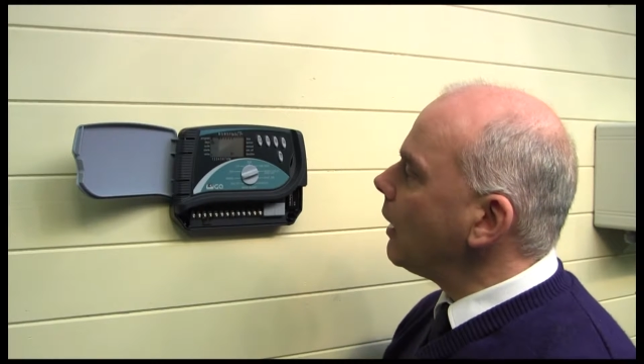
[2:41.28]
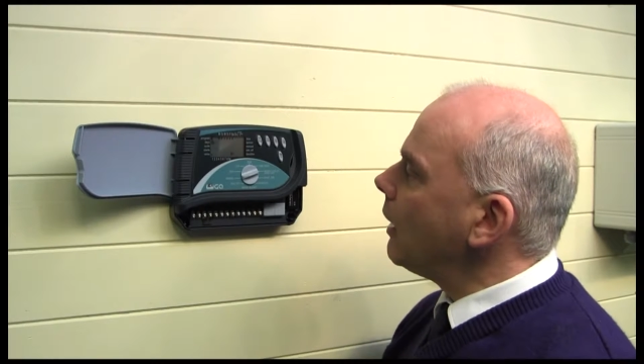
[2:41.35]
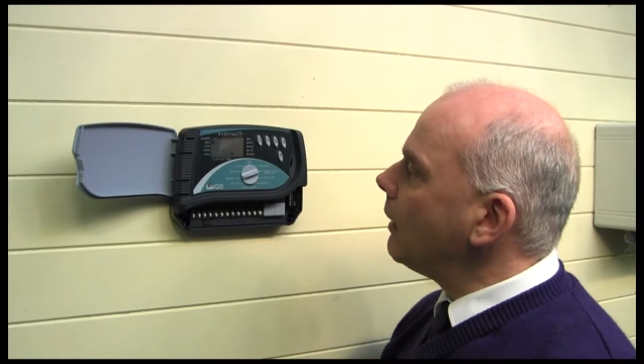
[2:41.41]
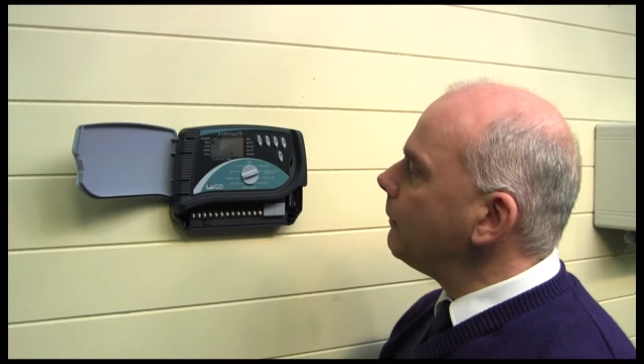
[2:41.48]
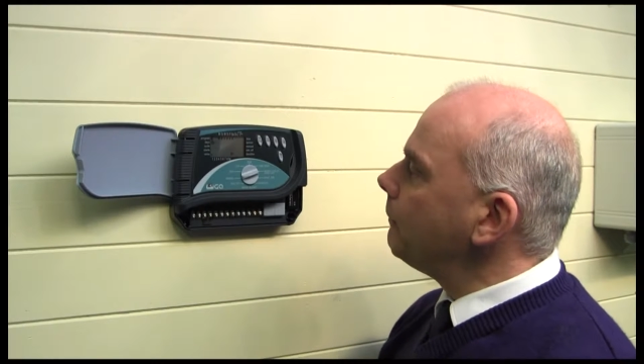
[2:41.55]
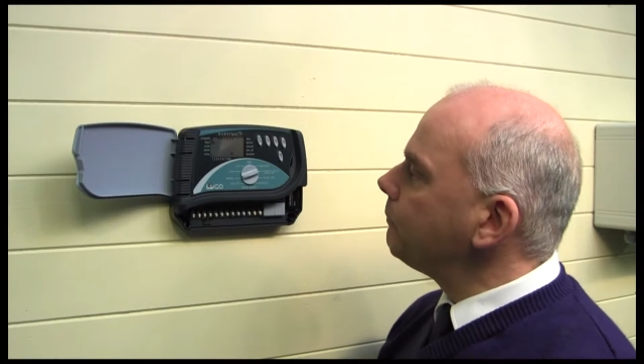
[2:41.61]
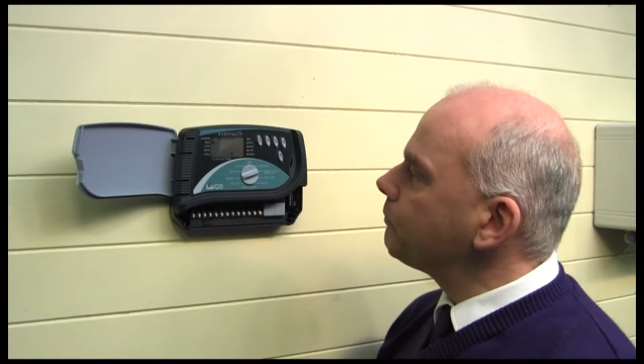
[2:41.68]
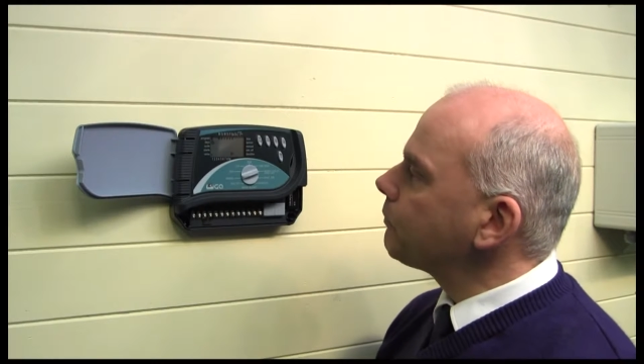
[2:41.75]

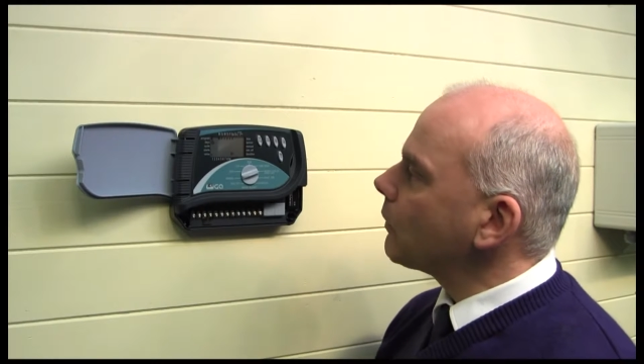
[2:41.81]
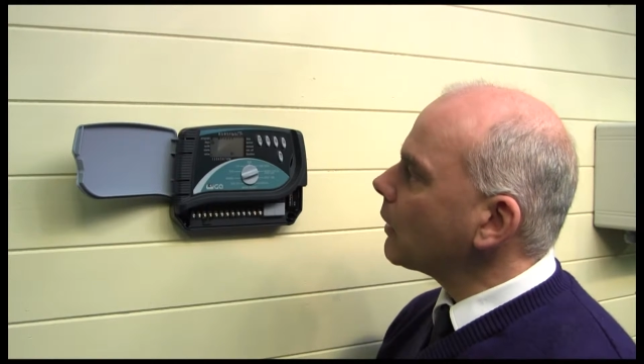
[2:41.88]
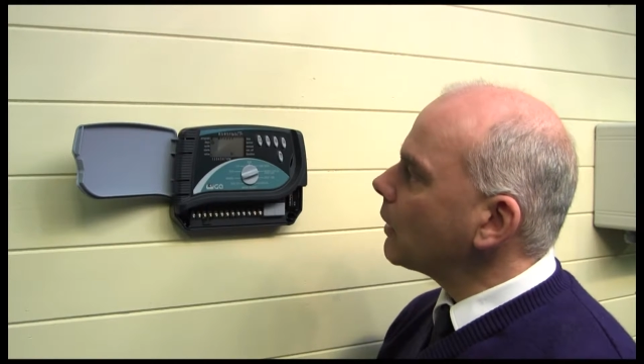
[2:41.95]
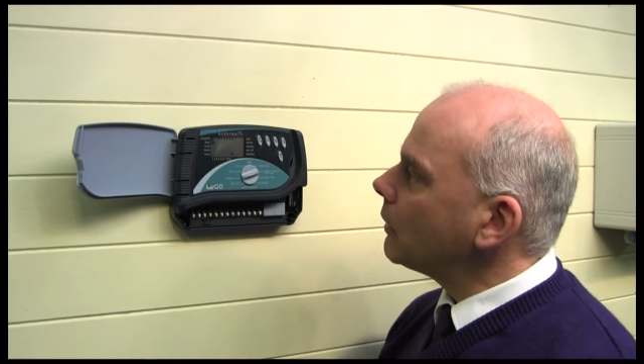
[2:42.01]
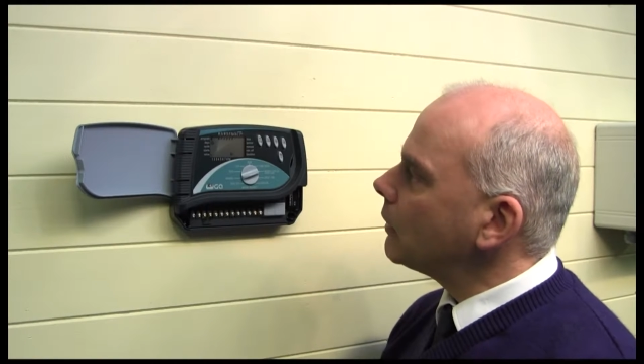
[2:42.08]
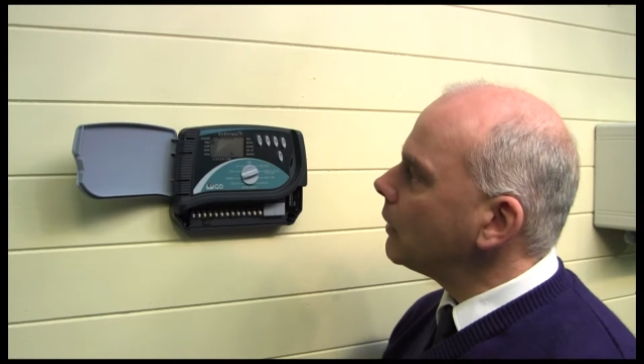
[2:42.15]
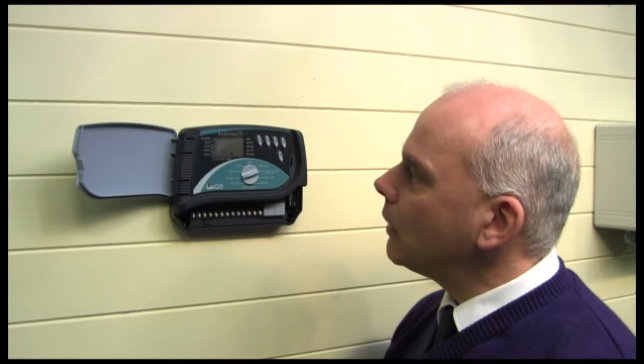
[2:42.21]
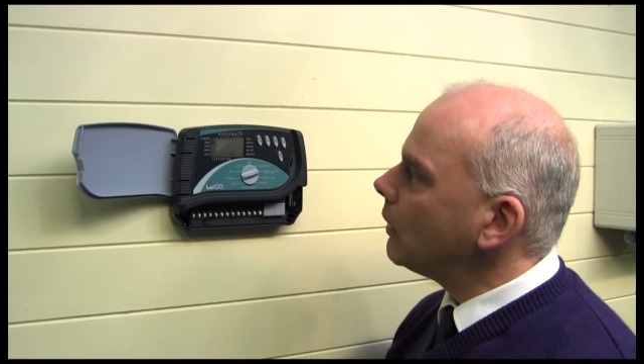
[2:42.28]

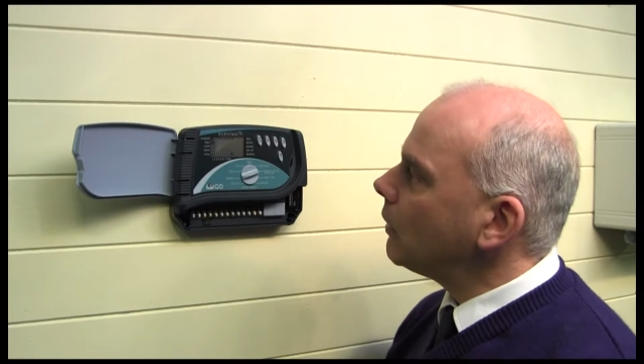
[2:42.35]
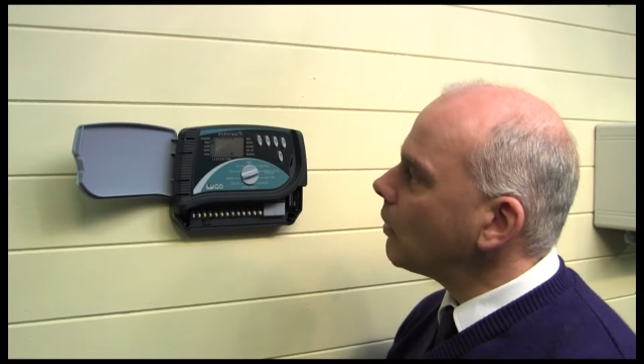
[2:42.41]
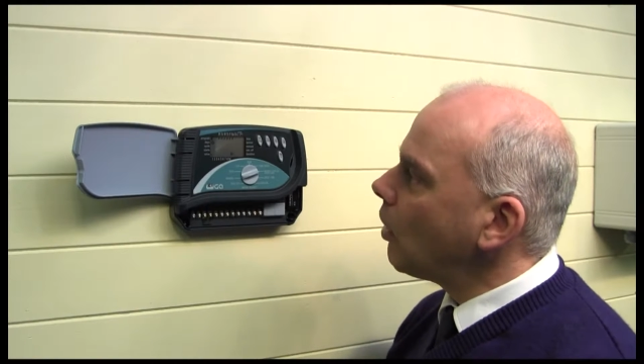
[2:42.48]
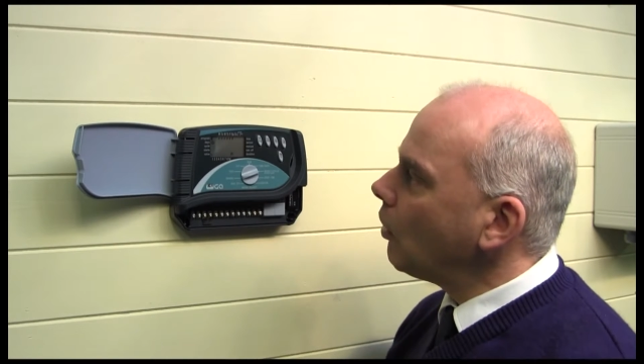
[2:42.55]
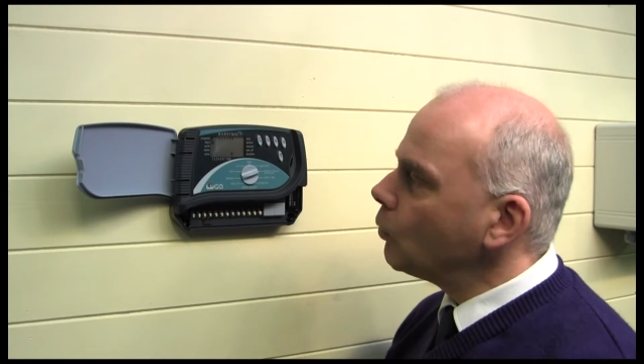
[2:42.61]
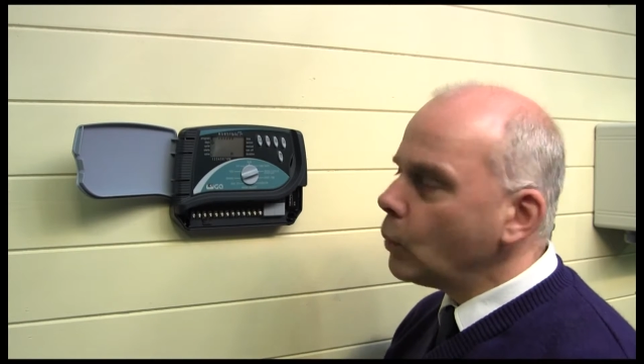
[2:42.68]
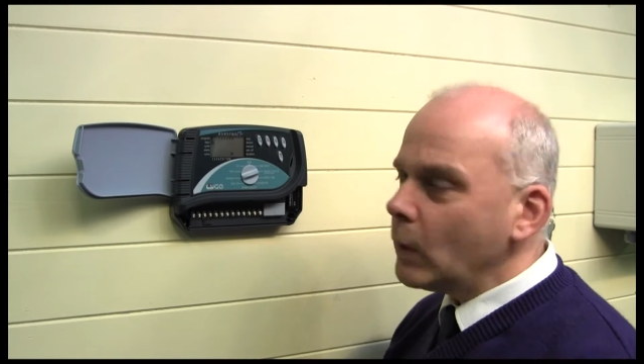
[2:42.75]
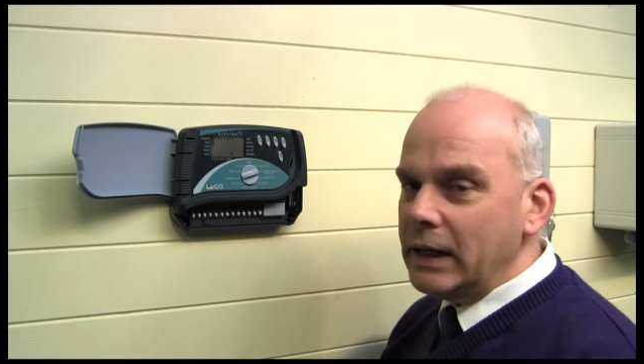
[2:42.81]
on